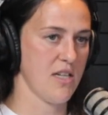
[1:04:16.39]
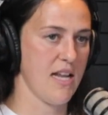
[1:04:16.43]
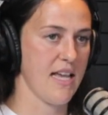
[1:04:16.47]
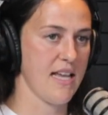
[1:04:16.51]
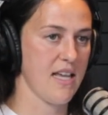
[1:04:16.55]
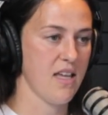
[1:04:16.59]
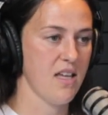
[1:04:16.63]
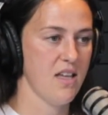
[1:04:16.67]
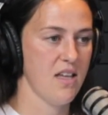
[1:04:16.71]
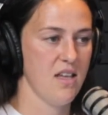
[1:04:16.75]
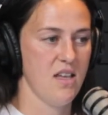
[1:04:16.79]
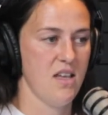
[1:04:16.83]

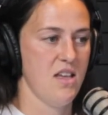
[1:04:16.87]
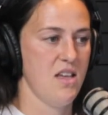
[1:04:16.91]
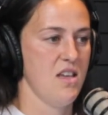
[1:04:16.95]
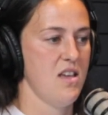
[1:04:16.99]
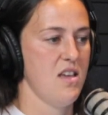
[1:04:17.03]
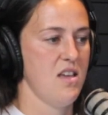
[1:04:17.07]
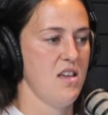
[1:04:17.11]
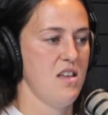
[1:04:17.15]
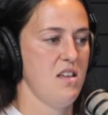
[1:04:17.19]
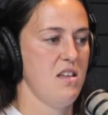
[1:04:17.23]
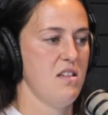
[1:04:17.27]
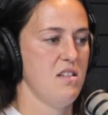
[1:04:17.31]
Like
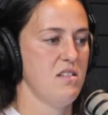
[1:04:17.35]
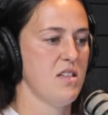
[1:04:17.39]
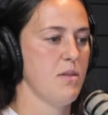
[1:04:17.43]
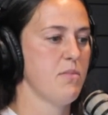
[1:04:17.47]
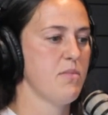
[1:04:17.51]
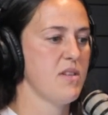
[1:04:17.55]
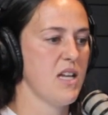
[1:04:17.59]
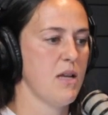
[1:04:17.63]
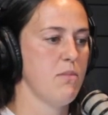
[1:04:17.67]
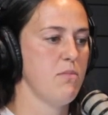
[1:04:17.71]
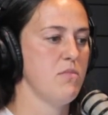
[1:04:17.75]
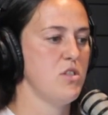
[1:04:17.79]

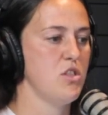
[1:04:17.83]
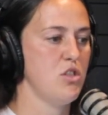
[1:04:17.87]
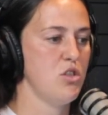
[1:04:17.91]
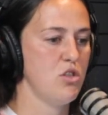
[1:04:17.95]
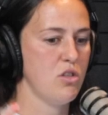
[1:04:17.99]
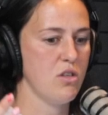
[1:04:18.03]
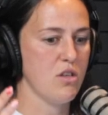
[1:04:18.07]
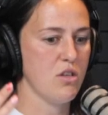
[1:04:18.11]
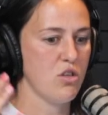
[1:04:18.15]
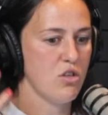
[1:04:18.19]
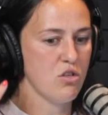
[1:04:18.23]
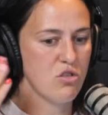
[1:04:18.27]
sometimes
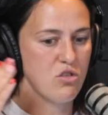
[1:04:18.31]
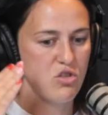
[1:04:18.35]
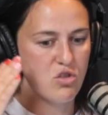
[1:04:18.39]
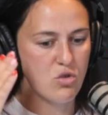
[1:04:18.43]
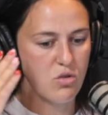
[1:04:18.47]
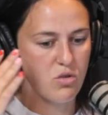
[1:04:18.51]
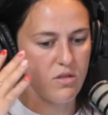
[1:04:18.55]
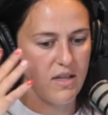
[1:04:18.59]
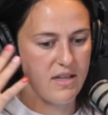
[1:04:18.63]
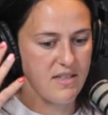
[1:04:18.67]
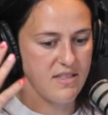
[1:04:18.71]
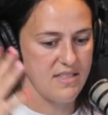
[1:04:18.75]
you're
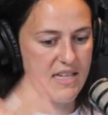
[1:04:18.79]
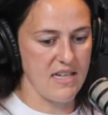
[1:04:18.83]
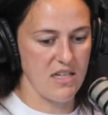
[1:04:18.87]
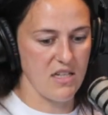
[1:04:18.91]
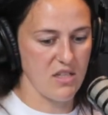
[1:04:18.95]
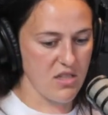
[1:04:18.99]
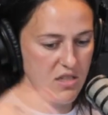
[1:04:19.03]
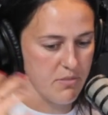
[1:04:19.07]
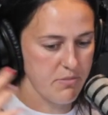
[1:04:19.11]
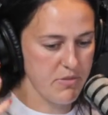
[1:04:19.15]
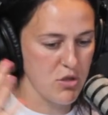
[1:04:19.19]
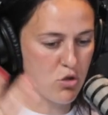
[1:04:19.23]
like I said,
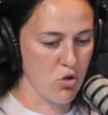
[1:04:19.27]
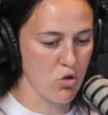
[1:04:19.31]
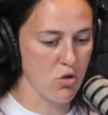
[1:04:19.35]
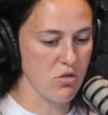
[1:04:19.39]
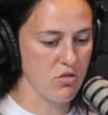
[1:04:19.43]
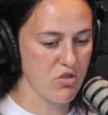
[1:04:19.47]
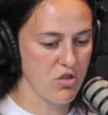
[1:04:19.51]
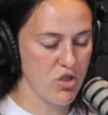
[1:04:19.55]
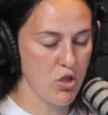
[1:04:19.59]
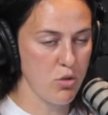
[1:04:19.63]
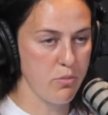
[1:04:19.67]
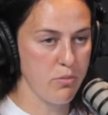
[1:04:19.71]
it can be so
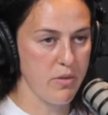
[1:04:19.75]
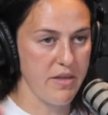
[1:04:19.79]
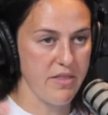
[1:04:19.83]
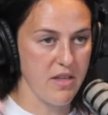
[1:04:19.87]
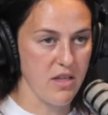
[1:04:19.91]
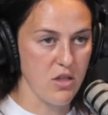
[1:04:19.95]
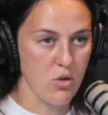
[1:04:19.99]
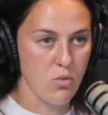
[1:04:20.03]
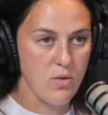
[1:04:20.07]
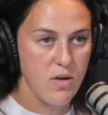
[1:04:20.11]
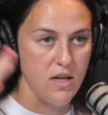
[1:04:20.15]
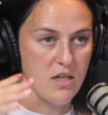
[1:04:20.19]
consuming
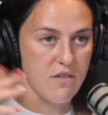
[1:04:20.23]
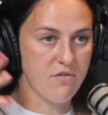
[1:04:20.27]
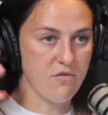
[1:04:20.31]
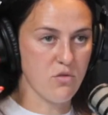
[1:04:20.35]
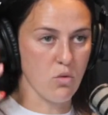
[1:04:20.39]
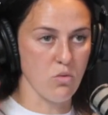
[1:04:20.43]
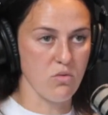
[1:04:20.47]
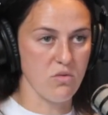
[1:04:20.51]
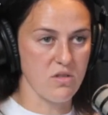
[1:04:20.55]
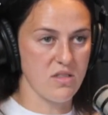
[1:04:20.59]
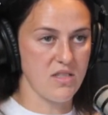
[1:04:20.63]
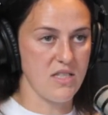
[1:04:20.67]
that you kind of
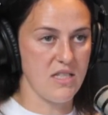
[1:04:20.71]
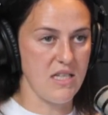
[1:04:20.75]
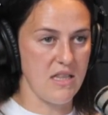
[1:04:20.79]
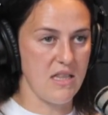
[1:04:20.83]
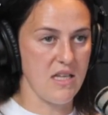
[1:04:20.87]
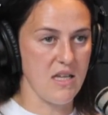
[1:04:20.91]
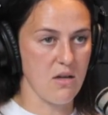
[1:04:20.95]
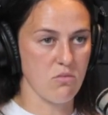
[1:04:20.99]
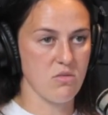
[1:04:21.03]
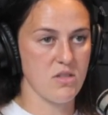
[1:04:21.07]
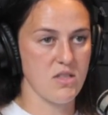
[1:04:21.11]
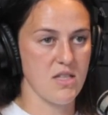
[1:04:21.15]
don't see
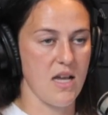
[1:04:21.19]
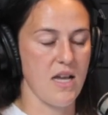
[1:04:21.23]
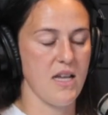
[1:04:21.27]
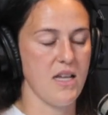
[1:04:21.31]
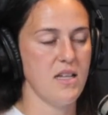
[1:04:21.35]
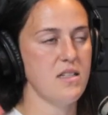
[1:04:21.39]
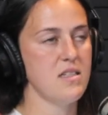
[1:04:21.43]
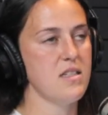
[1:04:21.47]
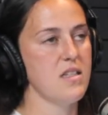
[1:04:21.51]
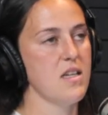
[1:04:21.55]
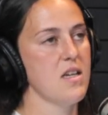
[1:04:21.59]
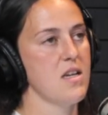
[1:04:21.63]
the
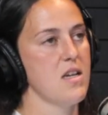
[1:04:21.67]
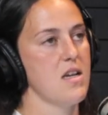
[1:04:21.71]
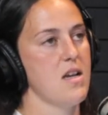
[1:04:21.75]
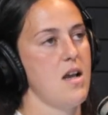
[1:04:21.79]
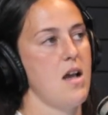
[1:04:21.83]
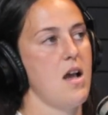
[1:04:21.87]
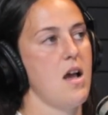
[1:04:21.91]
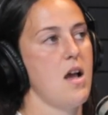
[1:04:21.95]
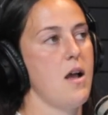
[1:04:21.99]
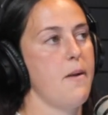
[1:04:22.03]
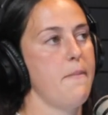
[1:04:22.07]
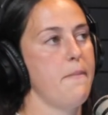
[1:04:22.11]
outside,
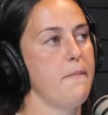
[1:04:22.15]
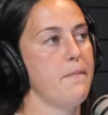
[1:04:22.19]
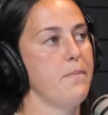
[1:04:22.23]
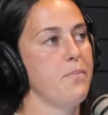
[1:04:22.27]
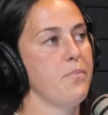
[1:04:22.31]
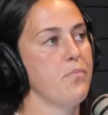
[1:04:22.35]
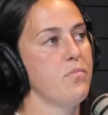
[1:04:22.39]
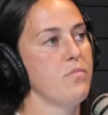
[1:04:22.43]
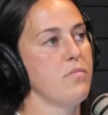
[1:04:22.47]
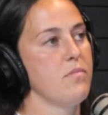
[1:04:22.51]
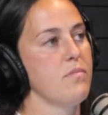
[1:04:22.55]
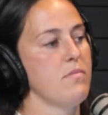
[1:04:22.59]

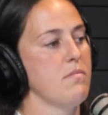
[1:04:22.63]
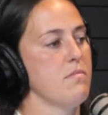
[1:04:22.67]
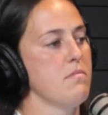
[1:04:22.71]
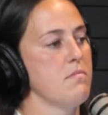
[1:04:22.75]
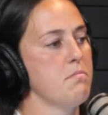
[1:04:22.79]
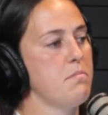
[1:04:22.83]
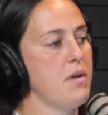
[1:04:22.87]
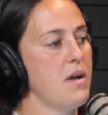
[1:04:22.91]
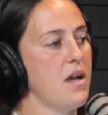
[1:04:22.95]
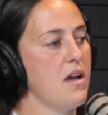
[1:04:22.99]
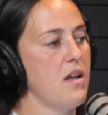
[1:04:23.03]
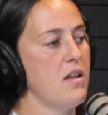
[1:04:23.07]

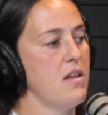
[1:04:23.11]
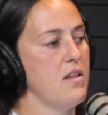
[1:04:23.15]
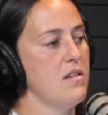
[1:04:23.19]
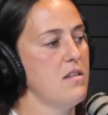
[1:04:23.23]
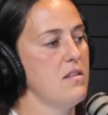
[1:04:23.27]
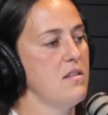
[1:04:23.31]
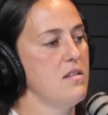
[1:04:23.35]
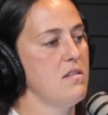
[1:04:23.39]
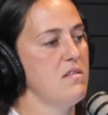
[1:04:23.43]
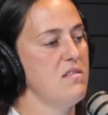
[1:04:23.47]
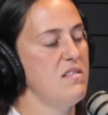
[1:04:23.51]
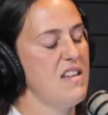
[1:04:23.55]
but
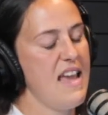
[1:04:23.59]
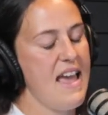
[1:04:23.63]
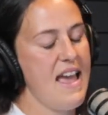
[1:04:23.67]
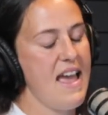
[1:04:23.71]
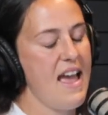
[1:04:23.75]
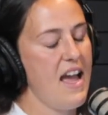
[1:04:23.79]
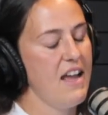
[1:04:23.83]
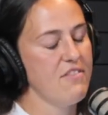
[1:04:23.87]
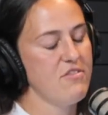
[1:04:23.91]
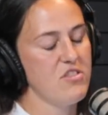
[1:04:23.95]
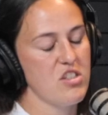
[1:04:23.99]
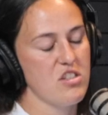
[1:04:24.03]

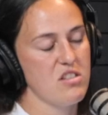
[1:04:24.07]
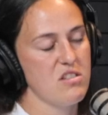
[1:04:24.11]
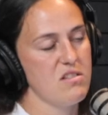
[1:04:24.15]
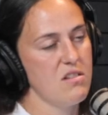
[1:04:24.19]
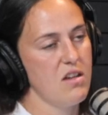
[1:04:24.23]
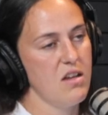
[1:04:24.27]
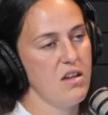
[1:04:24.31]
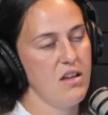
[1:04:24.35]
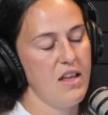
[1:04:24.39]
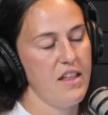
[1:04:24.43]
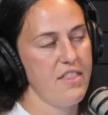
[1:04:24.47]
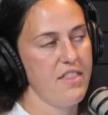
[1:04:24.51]

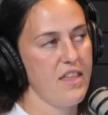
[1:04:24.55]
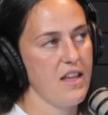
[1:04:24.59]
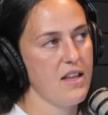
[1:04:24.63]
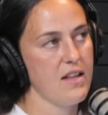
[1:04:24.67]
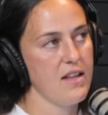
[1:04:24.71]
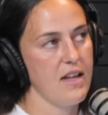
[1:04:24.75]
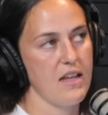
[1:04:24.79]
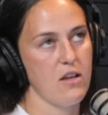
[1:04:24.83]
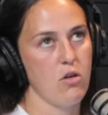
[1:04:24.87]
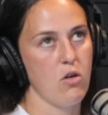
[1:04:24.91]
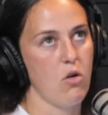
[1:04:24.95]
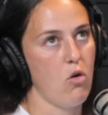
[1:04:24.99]
I think
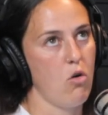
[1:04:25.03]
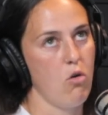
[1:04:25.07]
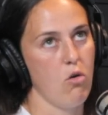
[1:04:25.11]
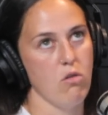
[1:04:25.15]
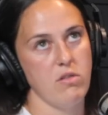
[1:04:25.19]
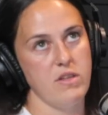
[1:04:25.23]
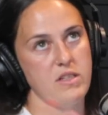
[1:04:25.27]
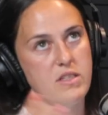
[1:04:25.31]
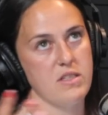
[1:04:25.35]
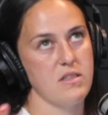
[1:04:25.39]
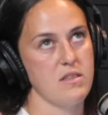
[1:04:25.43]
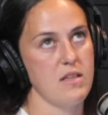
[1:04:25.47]
like all
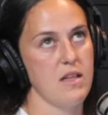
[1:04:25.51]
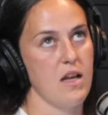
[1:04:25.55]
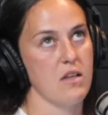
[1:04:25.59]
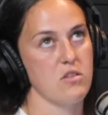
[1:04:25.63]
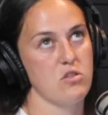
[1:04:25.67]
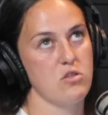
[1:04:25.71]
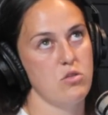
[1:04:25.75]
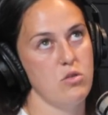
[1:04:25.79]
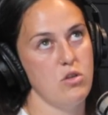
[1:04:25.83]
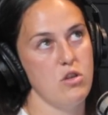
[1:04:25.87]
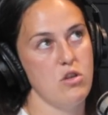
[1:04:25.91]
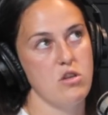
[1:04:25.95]
these
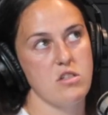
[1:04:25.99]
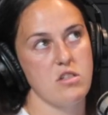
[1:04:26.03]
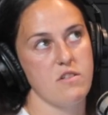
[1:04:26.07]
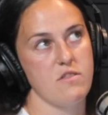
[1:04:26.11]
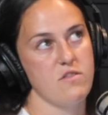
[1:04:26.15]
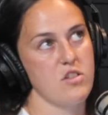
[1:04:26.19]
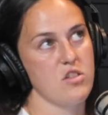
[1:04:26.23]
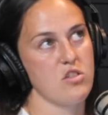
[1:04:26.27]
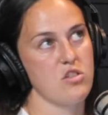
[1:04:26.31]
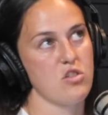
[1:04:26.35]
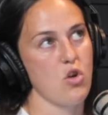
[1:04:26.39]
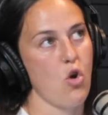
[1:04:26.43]
last 2 years, it's
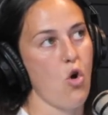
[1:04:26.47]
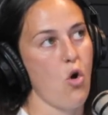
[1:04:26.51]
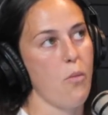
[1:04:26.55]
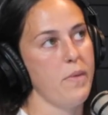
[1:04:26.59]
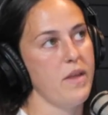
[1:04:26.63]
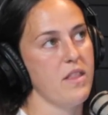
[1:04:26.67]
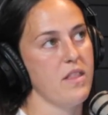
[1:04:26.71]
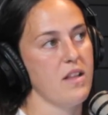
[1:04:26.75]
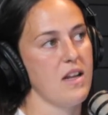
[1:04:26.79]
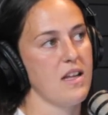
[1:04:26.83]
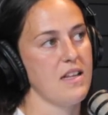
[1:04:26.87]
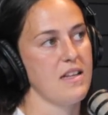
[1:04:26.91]
just taught
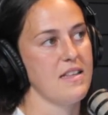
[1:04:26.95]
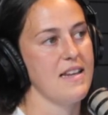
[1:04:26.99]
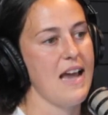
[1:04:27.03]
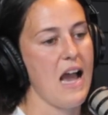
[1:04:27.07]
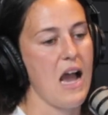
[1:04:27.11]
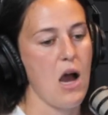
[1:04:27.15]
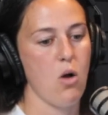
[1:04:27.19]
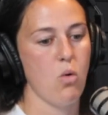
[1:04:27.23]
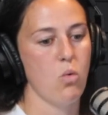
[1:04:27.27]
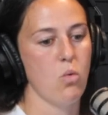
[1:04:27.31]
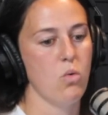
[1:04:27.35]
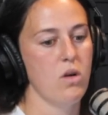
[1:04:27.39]
me that like
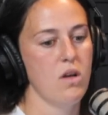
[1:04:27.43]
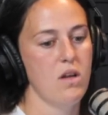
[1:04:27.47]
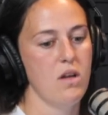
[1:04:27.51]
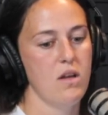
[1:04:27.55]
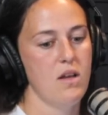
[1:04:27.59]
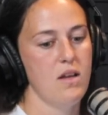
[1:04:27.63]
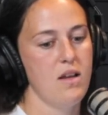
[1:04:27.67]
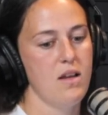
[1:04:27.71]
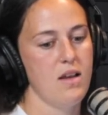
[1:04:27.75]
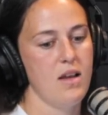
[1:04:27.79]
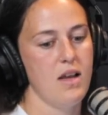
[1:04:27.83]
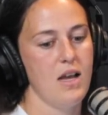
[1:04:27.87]
now
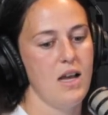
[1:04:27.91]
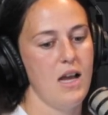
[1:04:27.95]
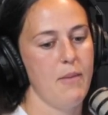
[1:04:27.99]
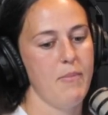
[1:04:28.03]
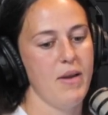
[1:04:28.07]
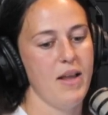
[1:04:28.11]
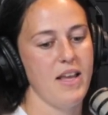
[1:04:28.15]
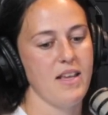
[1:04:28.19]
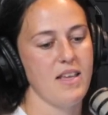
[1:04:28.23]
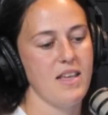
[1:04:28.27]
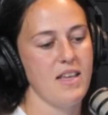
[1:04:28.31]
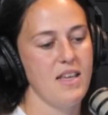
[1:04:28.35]
I'm
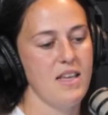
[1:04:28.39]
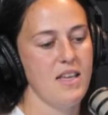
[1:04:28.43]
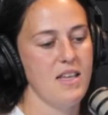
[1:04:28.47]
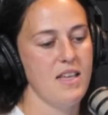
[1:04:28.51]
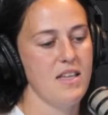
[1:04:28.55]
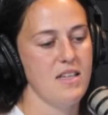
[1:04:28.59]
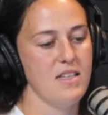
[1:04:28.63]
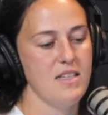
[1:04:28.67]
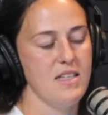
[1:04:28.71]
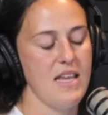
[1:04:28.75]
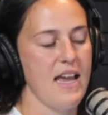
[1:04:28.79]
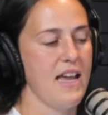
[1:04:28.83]
like,
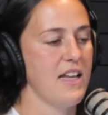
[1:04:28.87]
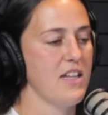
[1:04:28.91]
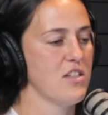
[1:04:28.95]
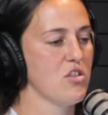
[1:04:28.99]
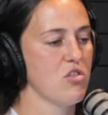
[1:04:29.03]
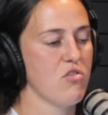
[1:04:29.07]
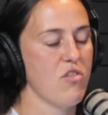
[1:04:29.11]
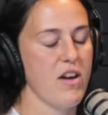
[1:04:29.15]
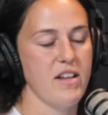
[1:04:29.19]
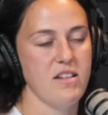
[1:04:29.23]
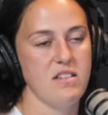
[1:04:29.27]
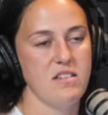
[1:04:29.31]
it's
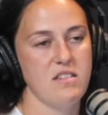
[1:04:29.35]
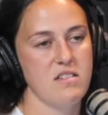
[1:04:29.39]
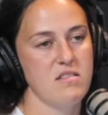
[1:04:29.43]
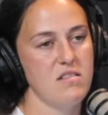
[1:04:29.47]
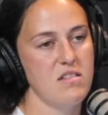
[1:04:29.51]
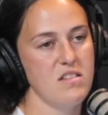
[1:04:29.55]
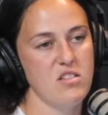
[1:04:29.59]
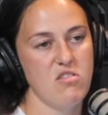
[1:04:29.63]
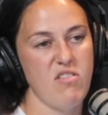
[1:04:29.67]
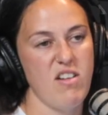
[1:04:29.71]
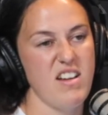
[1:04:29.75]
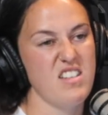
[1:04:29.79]
all right.
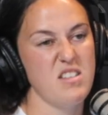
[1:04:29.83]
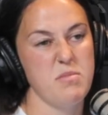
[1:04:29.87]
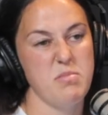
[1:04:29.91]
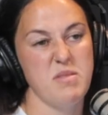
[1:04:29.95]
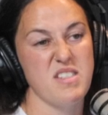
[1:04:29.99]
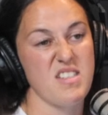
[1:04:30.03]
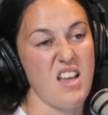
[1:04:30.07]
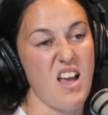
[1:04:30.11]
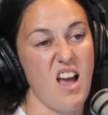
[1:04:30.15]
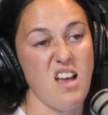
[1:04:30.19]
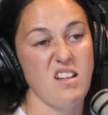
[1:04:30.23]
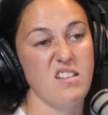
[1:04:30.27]
It's all right to be
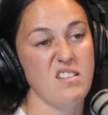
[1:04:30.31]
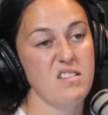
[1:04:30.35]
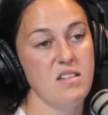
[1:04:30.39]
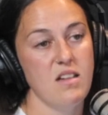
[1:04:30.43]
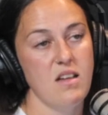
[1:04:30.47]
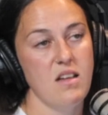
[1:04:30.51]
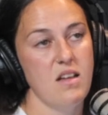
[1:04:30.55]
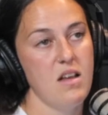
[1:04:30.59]
sad.